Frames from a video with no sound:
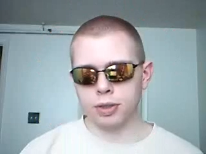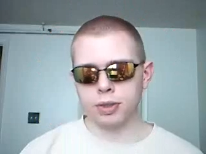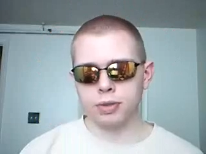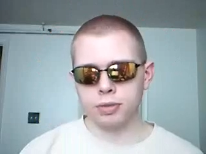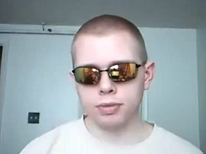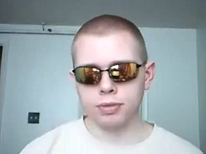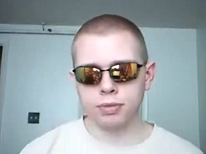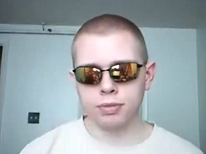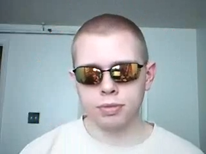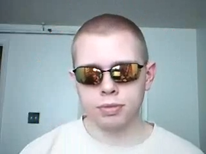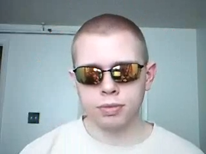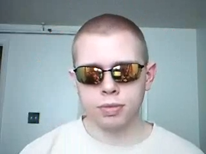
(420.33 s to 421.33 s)
this.
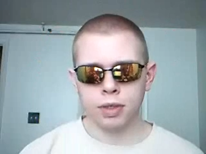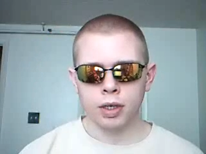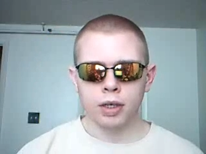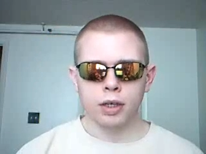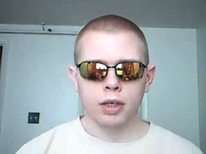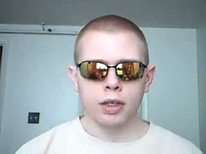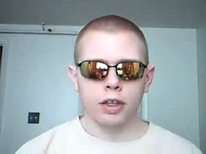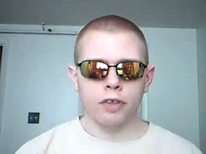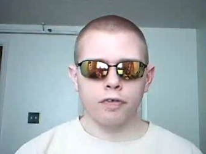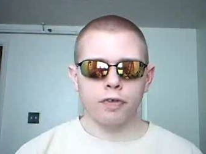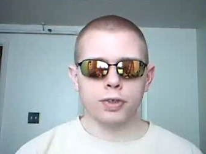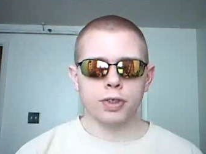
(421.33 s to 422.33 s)

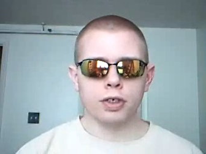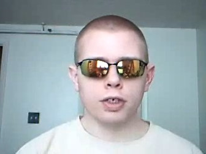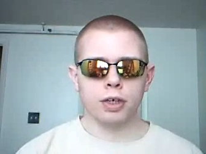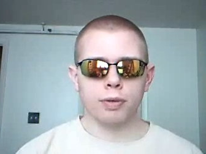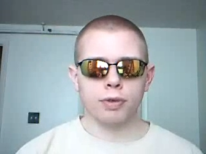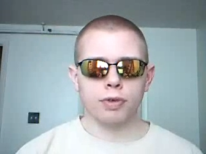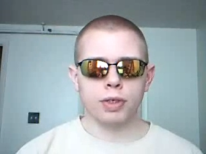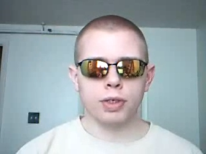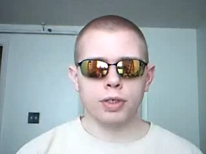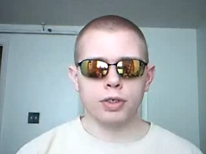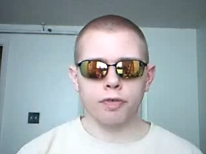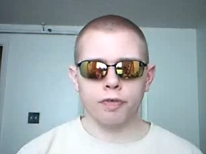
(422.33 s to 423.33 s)
The first uncovered
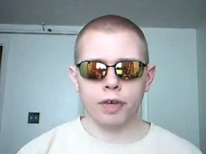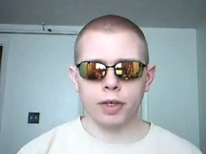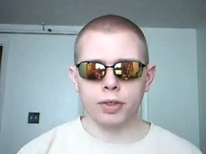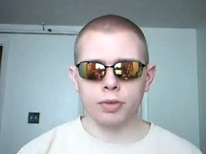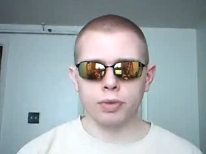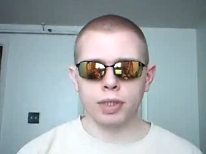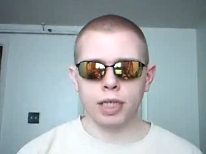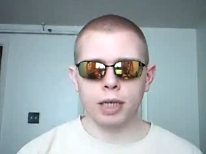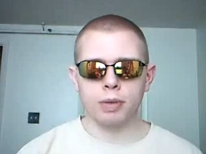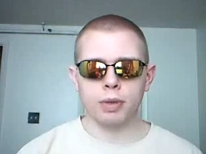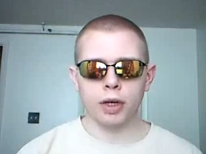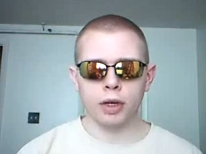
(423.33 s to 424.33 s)
transitional fossil was
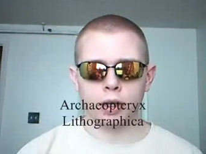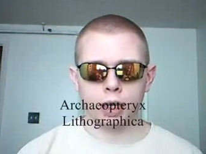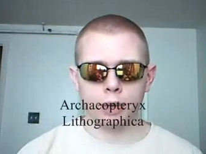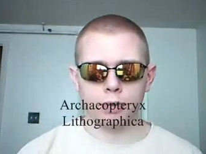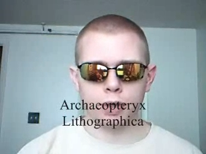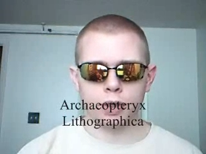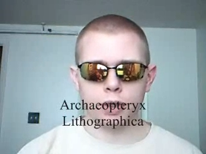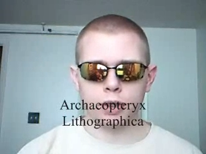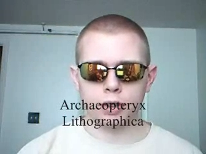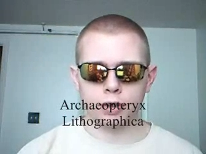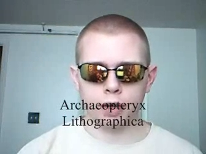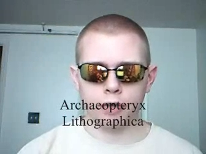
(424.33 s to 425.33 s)
named Archaeopteryx
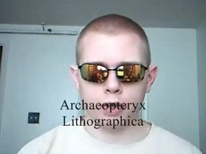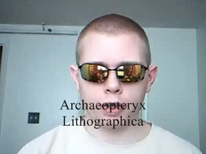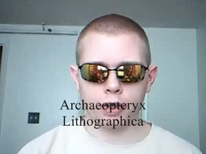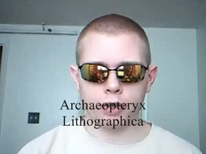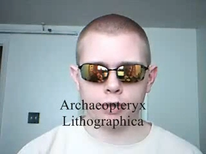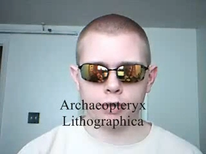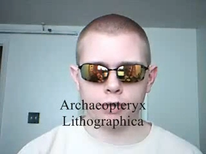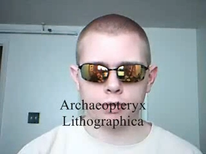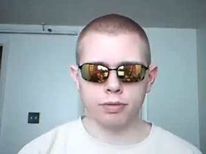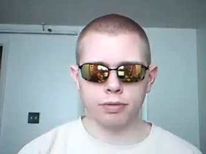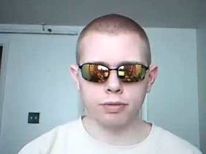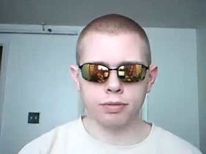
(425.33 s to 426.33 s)
lithographica.
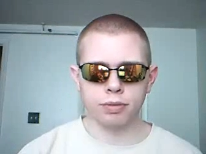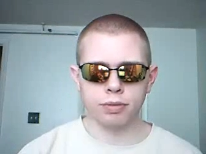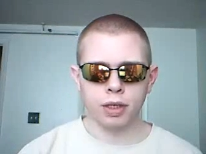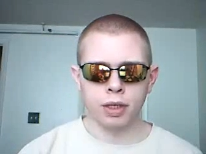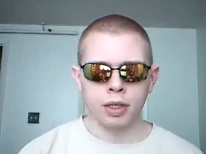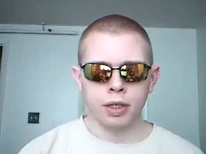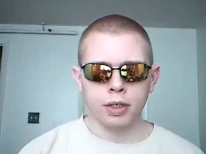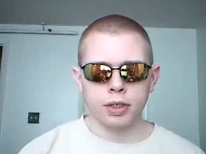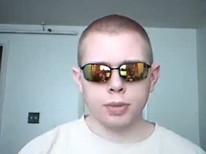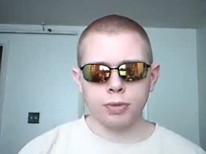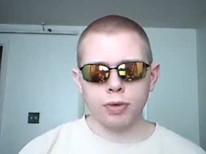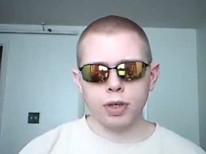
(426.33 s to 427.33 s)

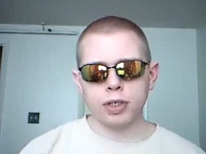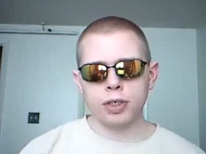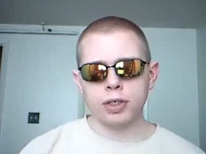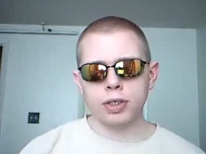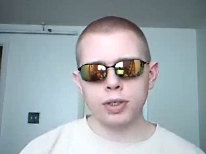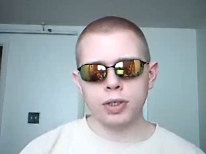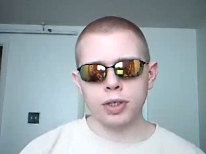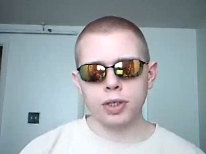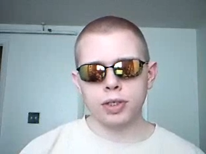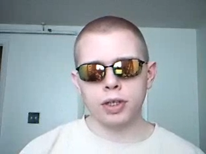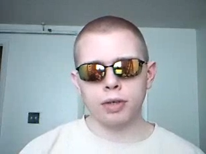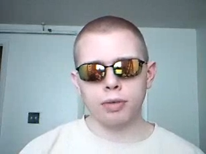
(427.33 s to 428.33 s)
Some creationists
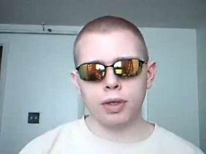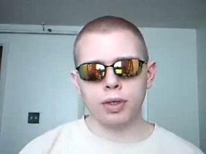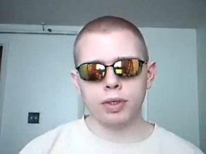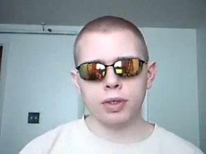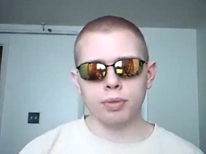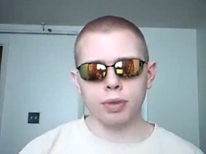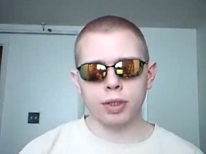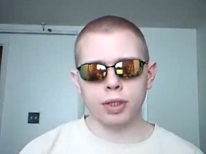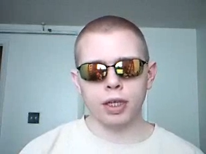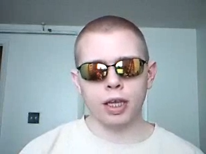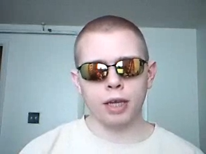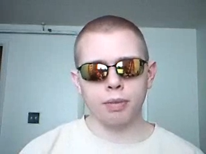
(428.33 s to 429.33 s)
insist that it was
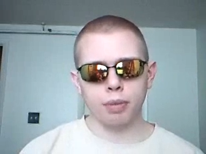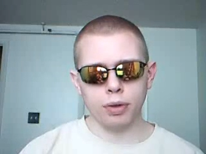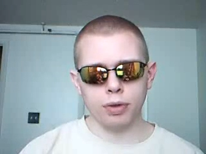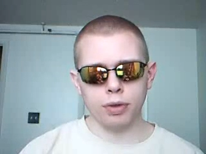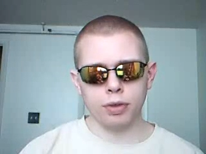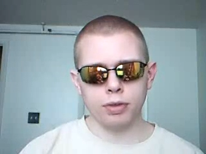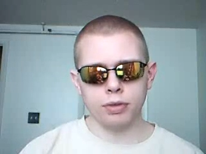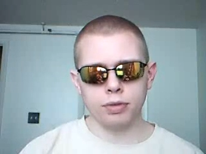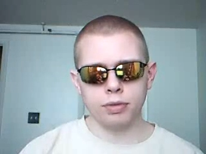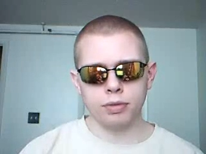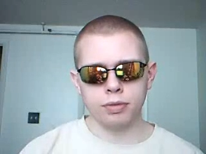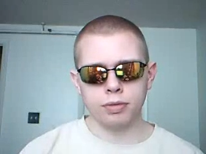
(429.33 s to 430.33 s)
completely a bird.
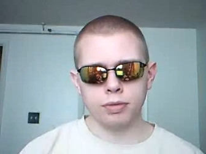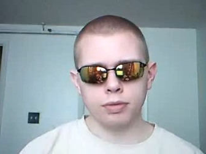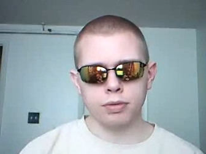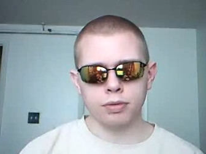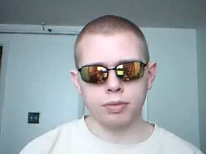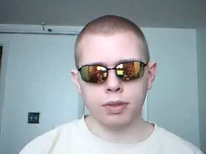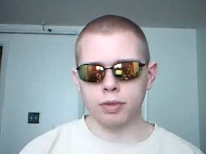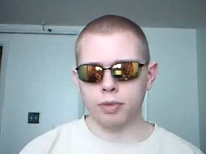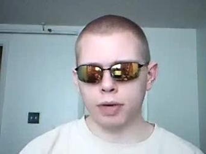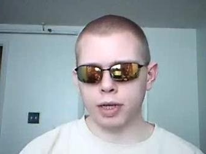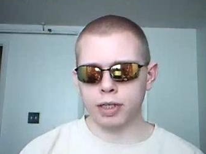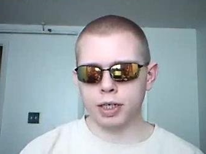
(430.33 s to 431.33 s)
But
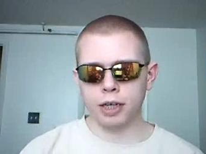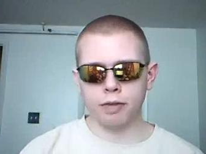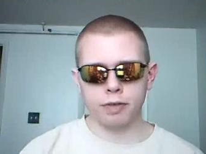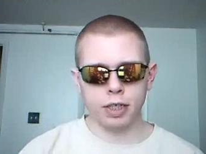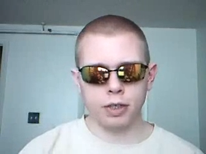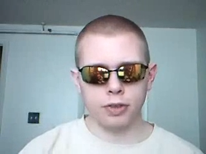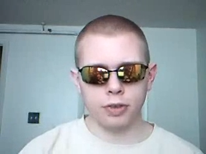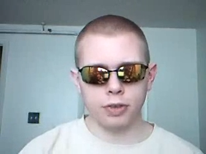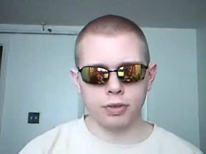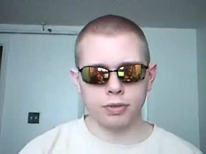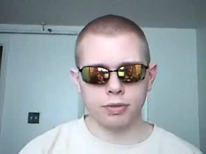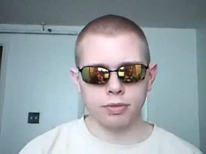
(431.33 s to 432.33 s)
then why did it have teeth?